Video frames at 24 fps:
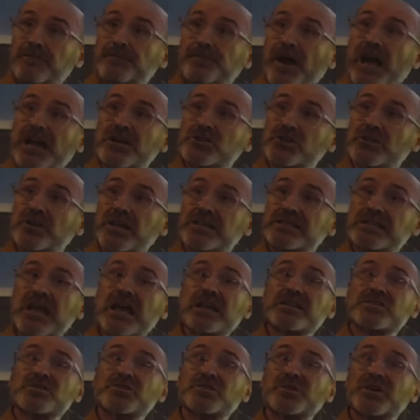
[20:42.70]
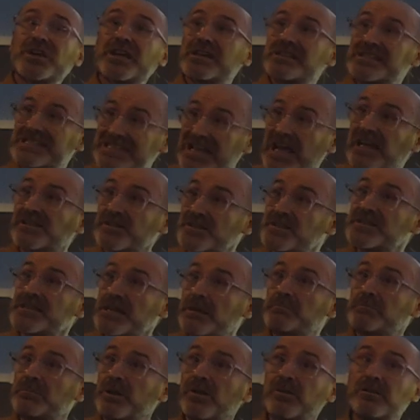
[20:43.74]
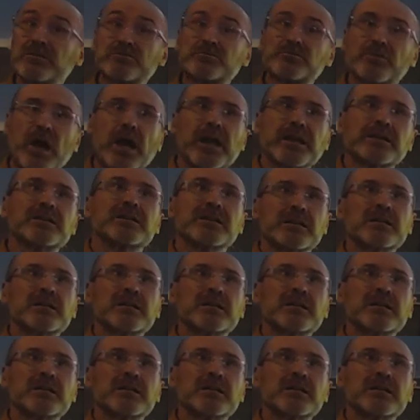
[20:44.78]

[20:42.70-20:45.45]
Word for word: fashion accessory, a status symbol, right?